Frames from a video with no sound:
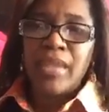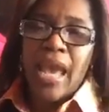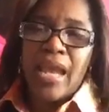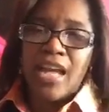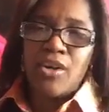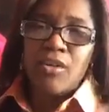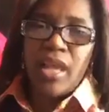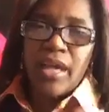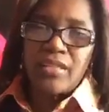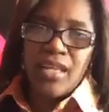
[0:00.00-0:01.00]
And I don't
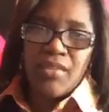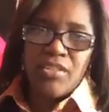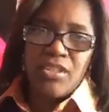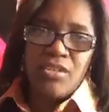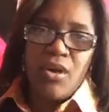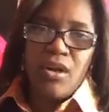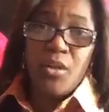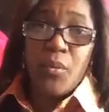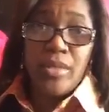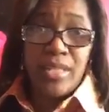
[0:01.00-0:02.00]
like to give it to you all at
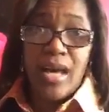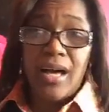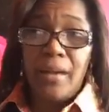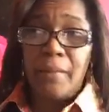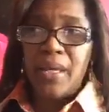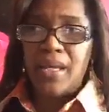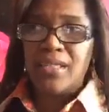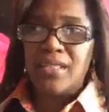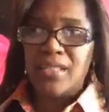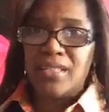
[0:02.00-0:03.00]
one time,
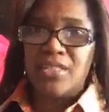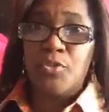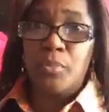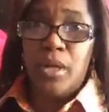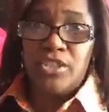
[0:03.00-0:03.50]
because it's too much.